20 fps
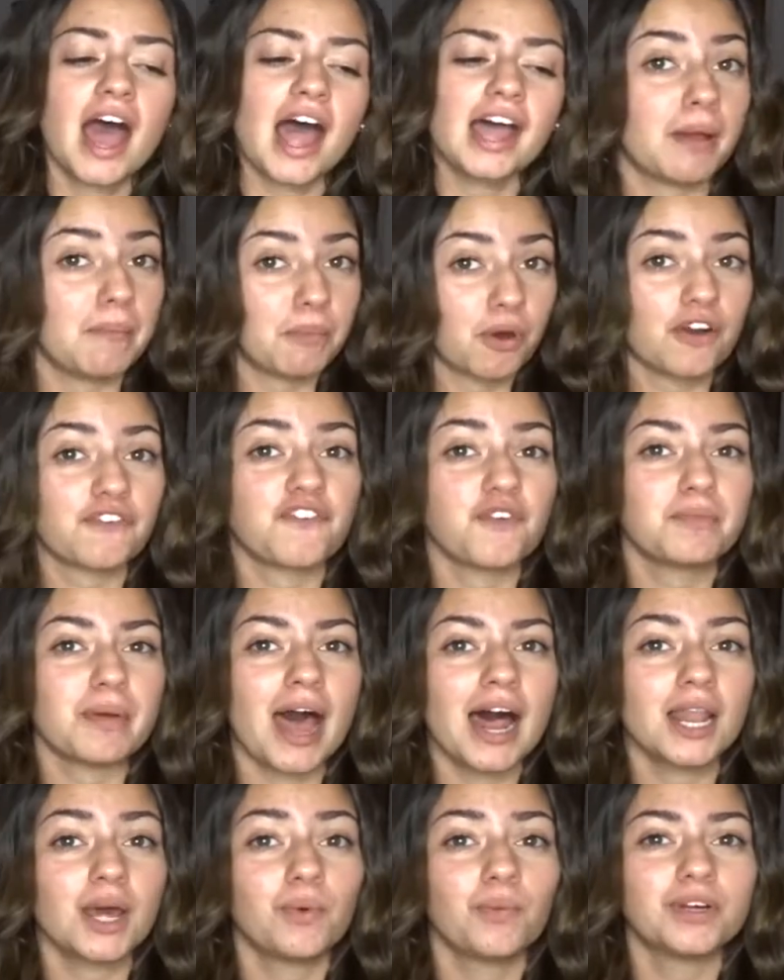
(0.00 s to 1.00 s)
my Morphe
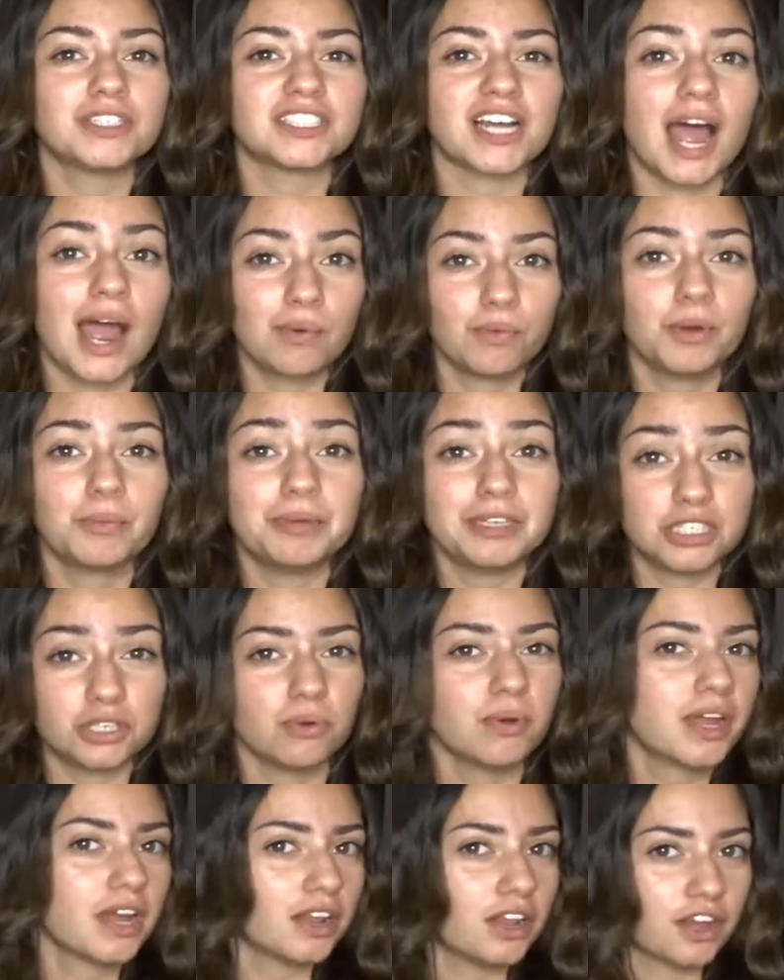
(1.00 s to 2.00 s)
palette, which I will be
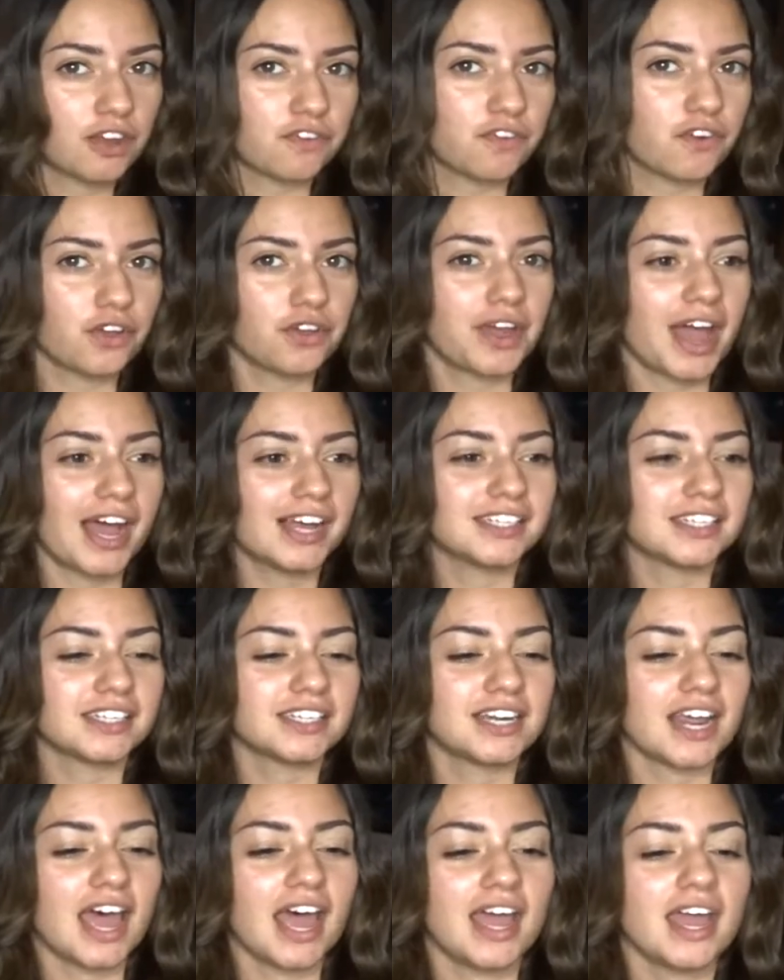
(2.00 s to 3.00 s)
doing a look for you guys
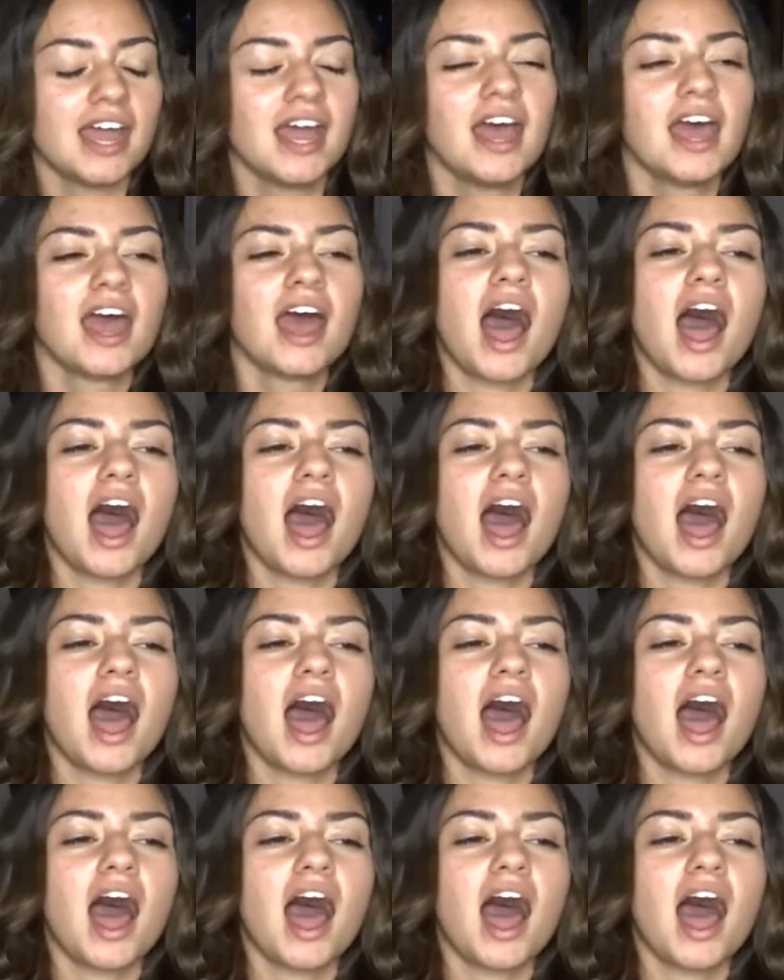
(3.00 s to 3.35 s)
today.